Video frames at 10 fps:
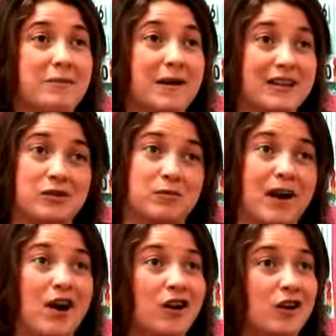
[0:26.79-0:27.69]
Basil,
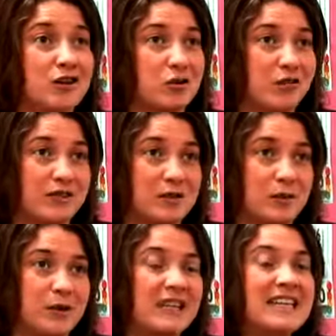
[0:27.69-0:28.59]
my Harcourt Trophies
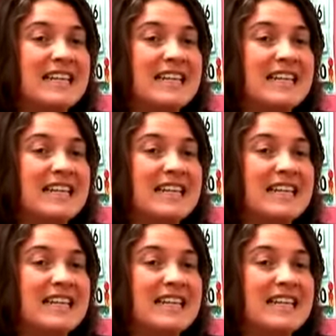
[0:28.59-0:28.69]
book,